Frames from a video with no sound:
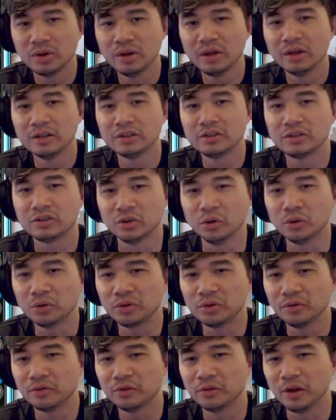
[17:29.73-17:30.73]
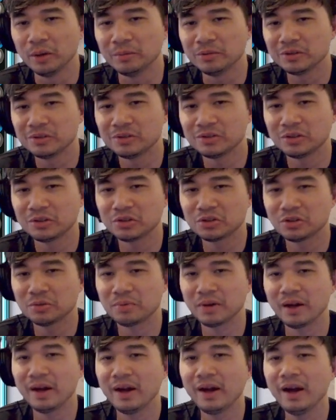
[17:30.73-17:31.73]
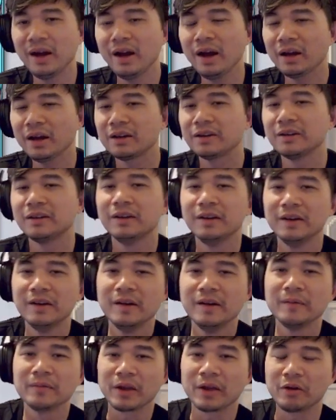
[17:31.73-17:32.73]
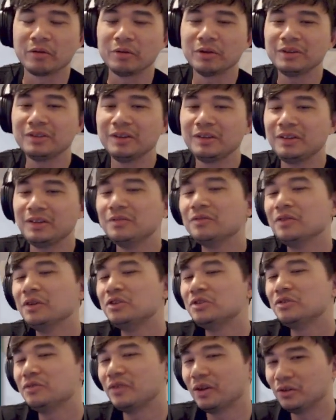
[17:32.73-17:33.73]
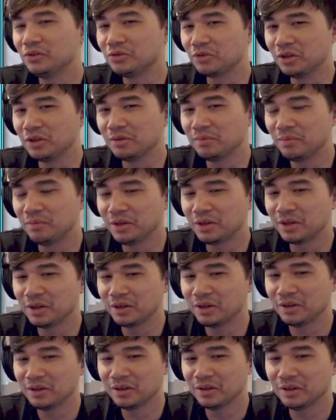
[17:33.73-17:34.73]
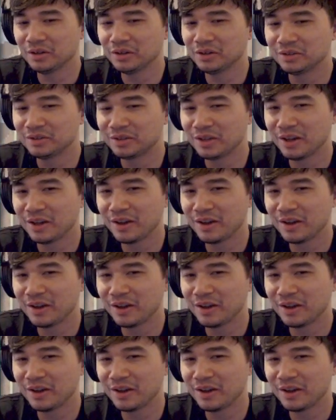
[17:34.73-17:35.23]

stoke the flames. This is such a good pack. All right, we're gonna take the Invasion of Eldraine because